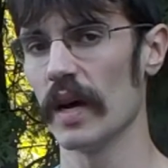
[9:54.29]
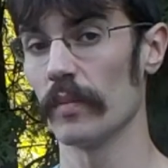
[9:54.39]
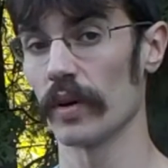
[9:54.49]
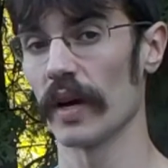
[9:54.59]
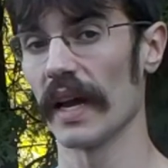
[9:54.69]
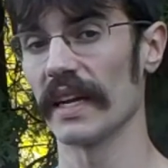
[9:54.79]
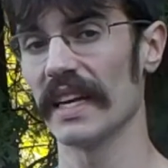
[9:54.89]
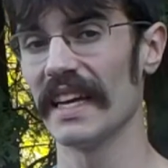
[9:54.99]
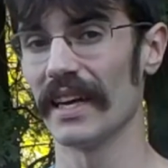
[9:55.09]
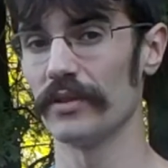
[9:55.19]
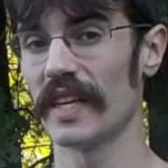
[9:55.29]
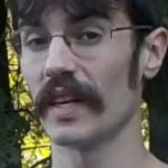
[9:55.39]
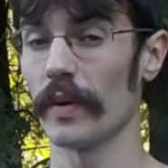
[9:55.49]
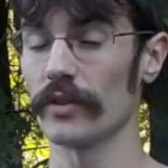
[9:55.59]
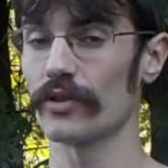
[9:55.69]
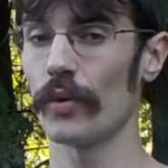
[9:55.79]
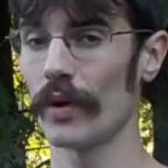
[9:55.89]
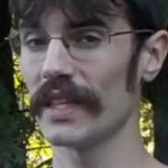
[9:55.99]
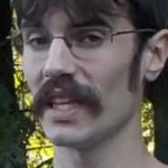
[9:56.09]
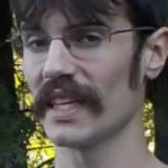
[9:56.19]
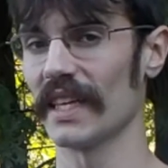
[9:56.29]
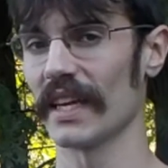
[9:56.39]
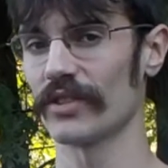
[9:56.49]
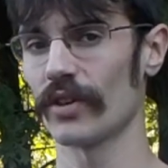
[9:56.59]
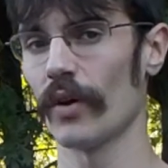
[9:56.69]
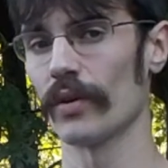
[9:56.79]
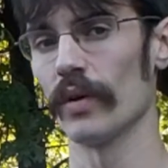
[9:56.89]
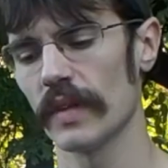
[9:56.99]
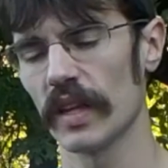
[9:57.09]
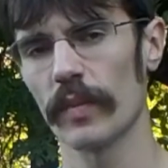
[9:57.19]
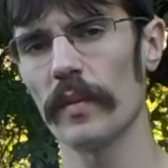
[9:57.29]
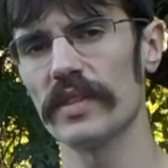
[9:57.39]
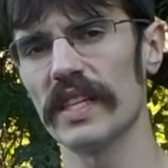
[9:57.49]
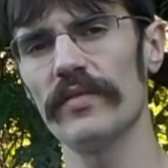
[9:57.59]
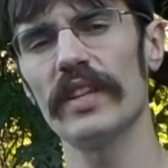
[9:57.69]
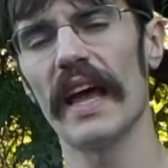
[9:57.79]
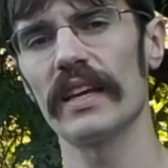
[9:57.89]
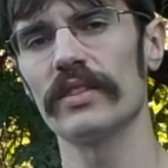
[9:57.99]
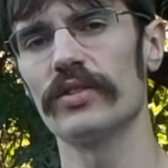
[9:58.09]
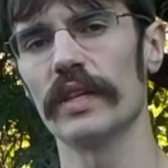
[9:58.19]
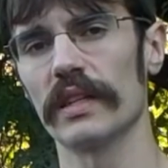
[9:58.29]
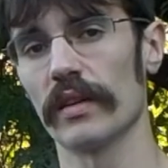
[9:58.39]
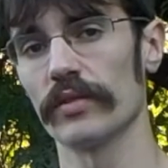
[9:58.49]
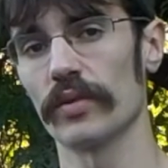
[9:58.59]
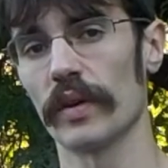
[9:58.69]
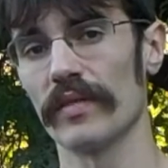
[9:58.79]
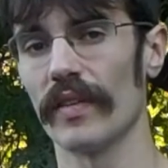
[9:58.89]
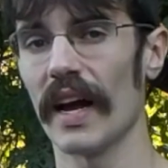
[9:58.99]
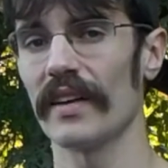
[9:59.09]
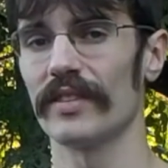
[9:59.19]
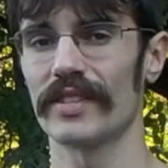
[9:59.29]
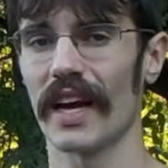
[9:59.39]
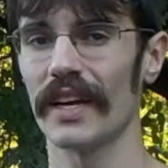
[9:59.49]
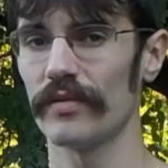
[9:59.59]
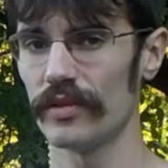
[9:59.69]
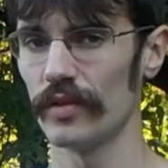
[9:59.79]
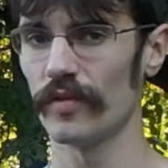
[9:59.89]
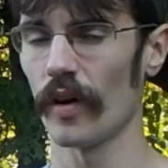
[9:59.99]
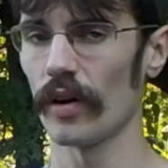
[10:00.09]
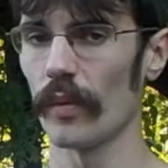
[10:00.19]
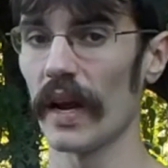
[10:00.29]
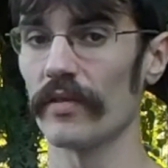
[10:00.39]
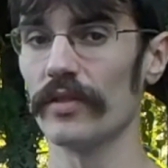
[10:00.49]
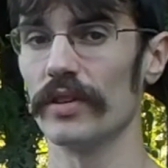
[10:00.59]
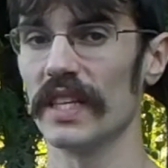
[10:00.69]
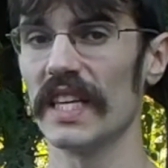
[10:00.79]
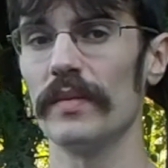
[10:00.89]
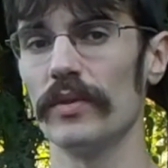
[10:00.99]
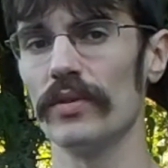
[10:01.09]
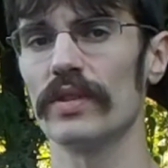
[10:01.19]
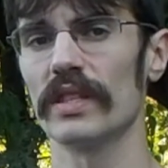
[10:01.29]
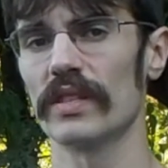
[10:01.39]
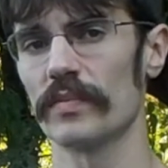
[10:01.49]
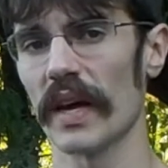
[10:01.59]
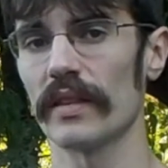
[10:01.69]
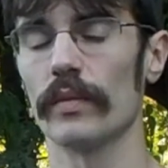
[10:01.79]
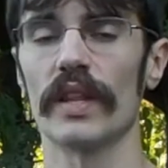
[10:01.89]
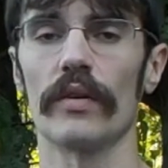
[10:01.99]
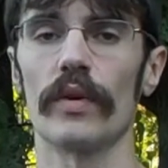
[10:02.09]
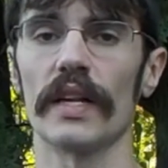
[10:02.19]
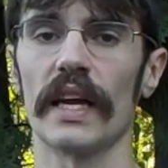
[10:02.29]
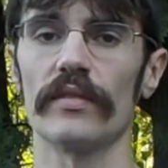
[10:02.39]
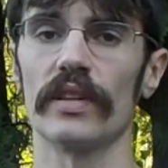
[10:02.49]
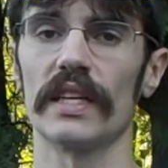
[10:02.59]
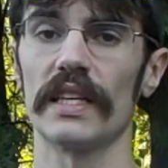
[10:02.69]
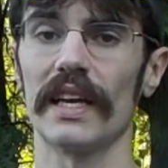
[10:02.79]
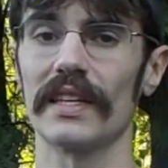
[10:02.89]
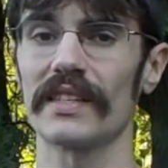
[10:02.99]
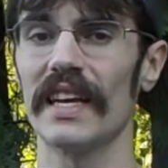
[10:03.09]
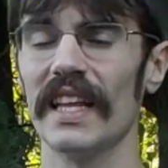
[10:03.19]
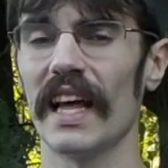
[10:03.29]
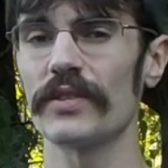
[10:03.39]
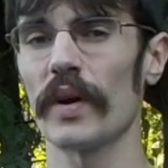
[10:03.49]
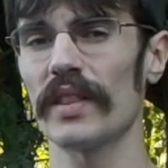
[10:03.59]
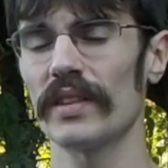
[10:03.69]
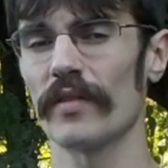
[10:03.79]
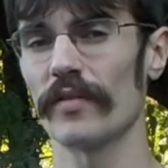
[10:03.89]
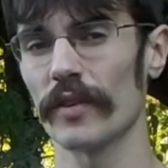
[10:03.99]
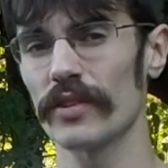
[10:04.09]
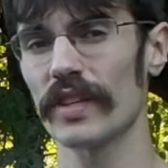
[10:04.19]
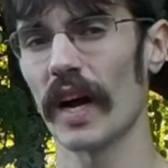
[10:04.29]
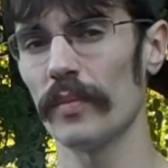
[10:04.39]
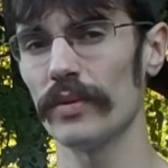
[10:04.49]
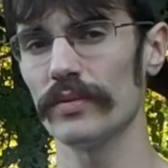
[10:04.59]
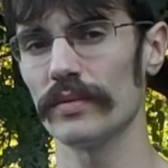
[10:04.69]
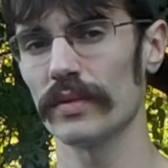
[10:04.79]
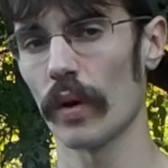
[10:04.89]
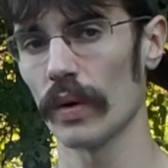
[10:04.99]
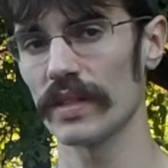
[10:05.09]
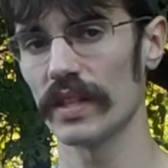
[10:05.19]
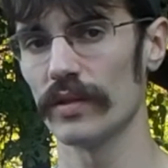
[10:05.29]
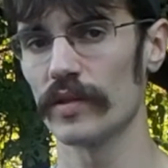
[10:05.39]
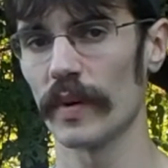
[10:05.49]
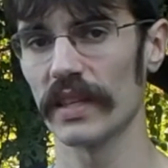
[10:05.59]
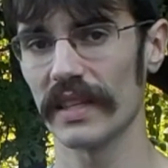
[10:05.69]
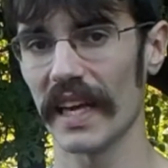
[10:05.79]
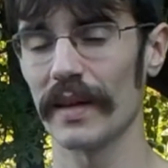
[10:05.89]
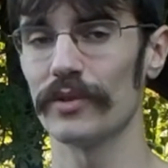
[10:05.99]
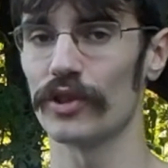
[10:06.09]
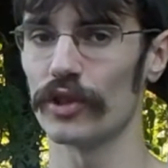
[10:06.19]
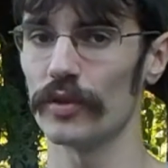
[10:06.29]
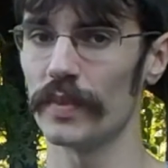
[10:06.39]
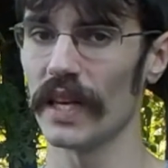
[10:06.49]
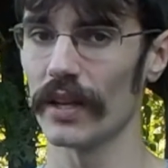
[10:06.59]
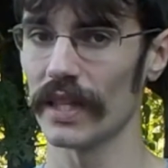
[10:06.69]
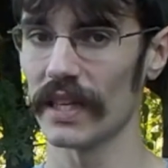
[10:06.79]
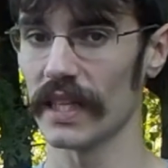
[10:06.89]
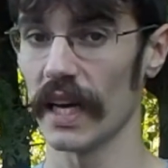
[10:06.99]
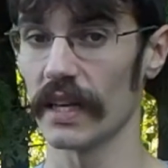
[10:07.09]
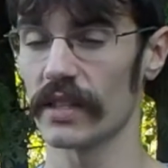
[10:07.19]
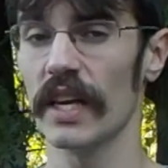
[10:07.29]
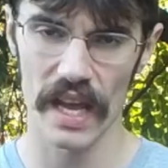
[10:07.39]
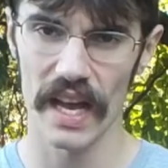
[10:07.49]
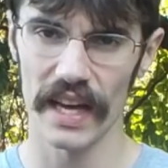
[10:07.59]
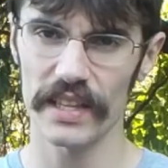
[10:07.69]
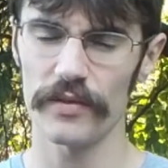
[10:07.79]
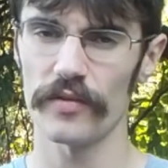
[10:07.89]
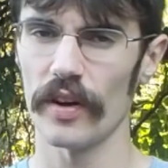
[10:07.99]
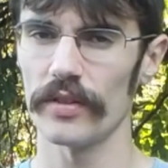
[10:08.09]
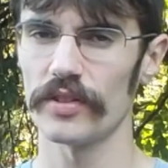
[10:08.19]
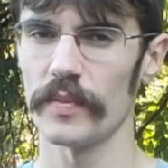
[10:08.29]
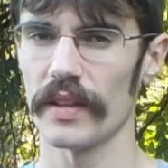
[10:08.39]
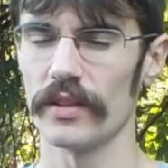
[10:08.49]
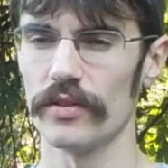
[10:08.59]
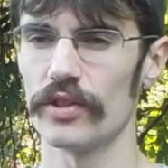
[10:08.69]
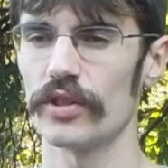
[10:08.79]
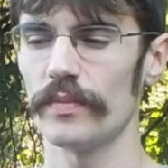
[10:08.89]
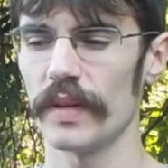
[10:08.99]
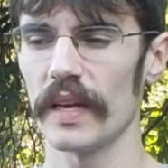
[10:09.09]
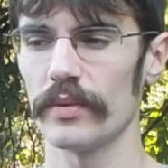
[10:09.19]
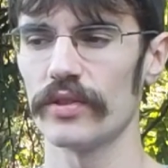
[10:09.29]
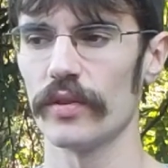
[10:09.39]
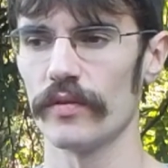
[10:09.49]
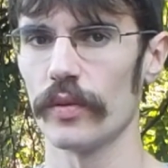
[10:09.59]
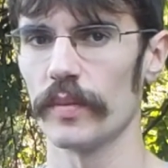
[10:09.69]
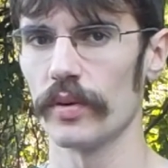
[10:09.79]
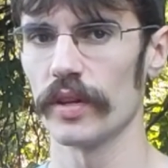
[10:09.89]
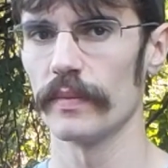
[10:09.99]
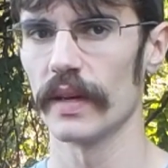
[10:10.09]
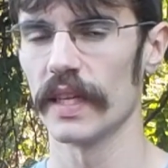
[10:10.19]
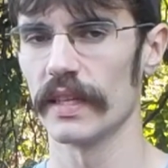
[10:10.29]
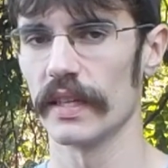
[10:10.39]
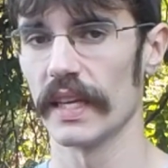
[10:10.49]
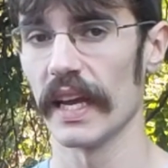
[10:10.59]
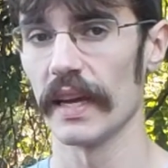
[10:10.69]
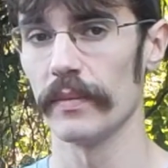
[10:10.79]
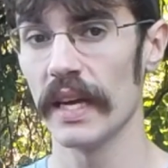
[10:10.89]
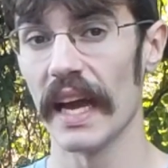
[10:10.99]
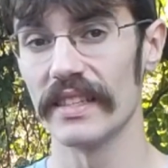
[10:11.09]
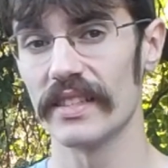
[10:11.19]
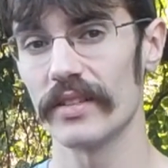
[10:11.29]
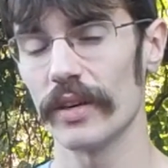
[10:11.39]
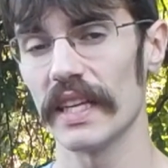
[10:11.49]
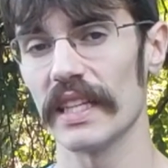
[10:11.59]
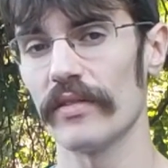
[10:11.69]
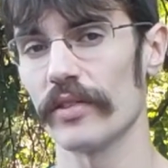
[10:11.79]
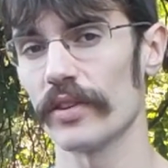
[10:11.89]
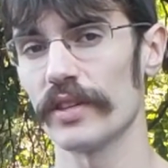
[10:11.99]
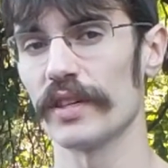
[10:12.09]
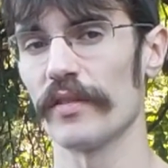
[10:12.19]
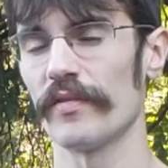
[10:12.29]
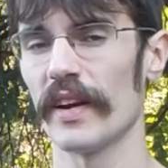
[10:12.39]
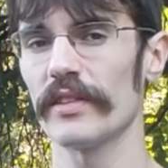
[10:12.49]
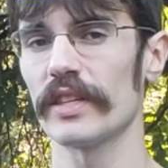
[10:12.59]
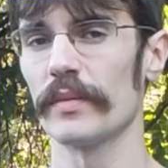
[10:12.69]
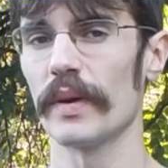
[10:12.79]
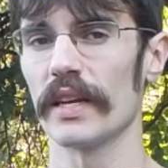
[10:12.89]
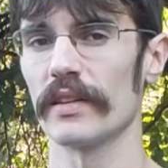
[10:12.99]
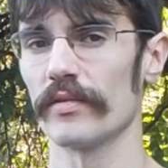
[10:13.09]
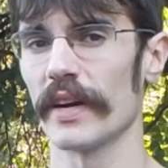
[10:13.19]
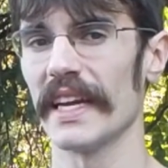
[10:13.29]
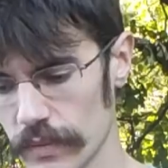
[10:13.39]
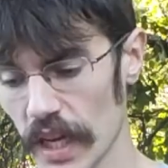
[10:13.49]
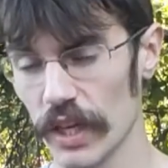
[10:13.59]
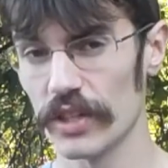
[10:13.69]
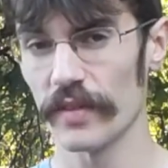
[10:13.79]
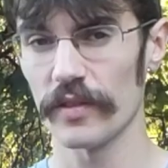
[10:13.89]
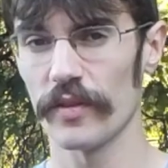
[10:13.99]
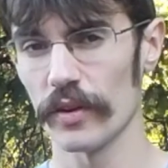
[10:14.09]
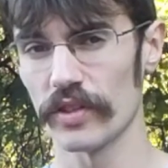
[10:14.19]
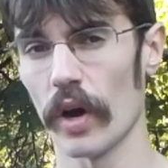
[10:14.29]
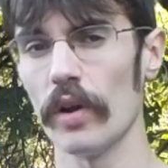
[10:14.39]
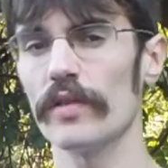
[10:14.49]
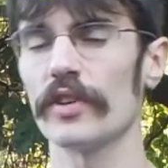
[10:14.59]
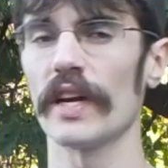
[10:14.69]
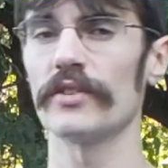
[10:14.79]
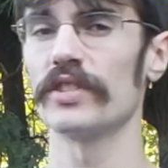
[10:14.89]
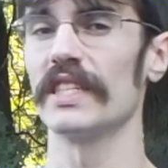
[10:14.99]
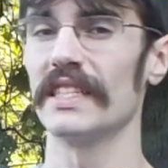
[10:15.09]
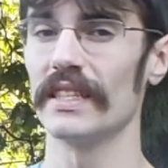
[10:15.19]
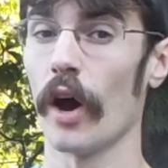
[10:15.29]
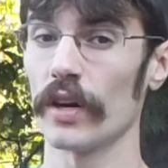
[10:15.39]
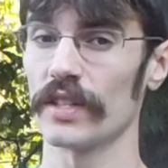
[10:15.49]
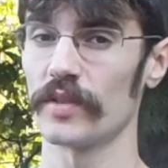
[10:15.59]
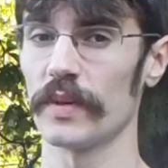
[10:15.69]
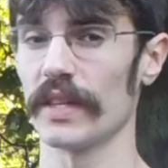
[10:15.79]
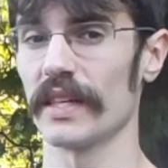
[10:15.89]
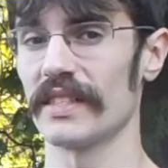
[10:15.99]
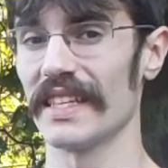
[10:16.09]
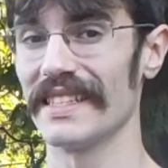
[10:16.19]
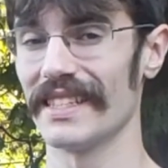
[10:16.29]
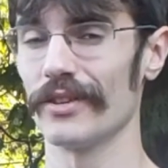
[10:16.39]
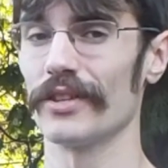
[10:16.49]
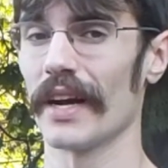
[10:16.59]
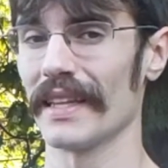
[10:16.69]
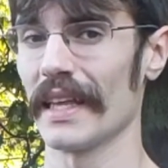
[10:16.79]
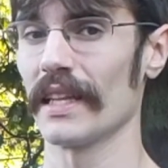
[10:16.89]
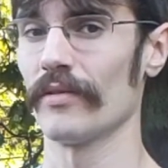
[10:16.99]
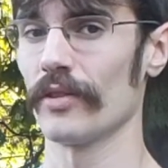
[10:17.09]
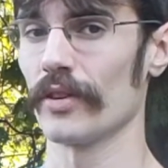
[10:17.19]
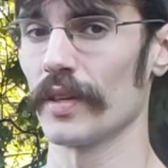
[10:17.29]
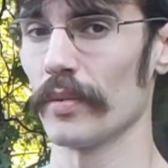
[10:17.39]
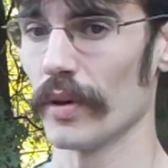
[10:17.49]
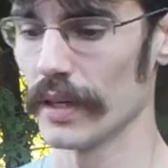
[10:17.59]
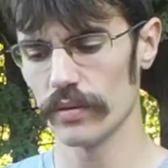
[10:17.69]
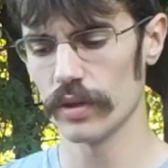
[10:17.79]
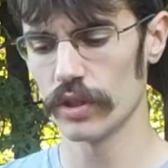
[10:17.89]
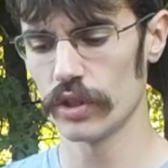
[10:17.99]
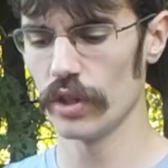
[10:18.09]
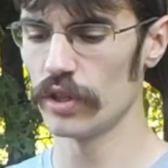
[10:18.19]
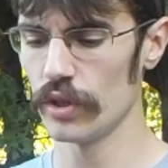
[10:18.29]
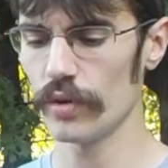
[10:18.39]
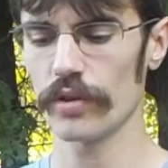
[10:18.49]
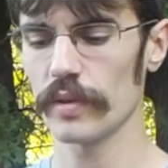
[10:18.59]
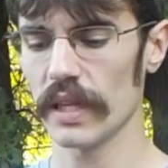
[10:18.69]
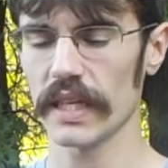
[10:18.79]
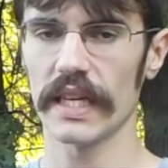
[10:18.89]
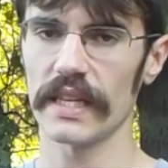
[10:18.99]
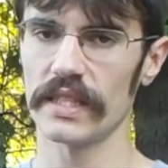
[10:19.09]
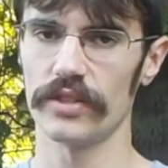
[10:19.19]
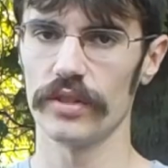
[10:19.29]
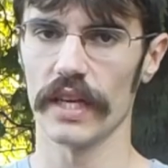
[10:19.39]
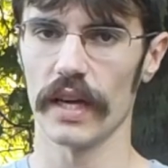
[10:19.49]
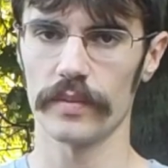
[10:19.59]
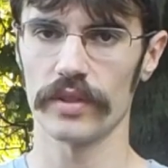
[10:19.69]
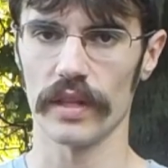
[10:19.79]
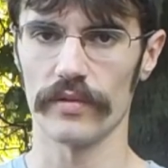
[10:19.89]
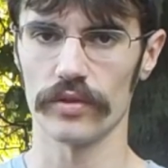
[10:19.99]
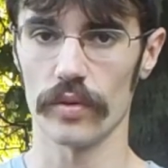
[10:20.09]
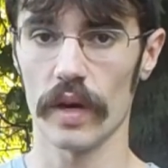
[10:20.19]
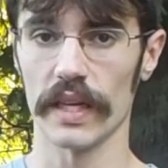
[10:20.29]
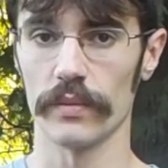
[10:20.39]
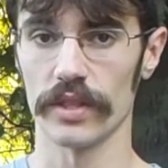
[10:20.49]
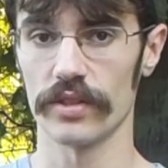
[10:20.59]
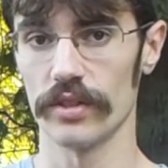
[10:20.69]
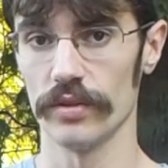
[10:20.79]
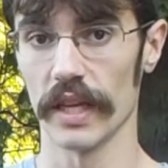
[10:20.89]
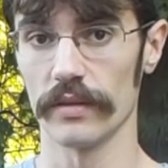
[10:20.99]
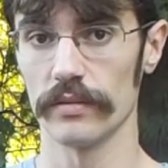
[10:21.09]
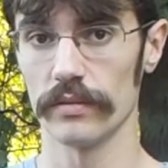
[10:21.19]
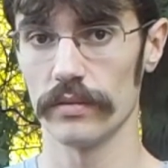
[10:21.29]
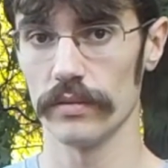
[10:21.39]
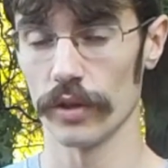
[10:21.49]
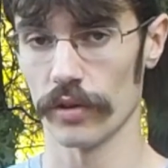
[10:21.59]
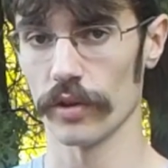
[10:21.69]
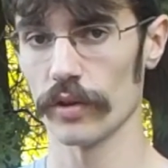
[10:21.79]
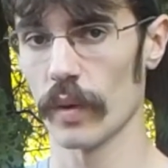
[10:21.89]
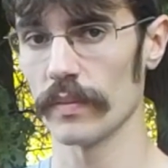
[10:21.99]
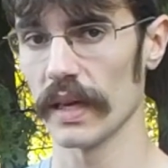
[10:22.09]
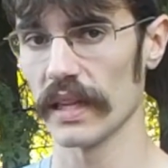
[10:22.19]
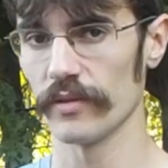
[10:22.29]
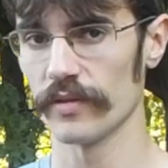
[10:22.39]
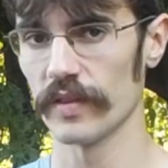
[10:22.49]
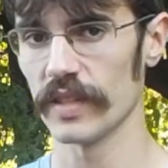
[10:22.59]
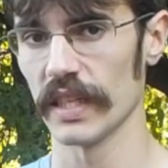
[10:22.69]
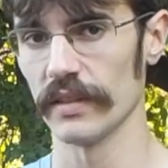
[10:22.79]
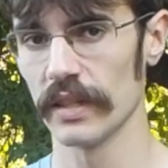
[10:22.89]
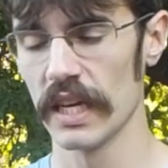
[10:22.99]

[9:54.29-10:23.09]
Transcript: per egg, that would take about 20 lucky eggs total. Problem is, even the egg that you get at level 25 is kind of too far away for you to keep using this method without running out of lucky eggs. That's why I think the first couple coins that you spend in the game should be on lucky eggs. I think if you follow this method, you should be able to avoid putting money into the game and still hit level 30 at a fairly competitive rate. You just have to focus all of your energy on experience until you're at that level 30 point. The 2 to 3 lucky eggs that you get up to level 20, which you get your third one by level 15,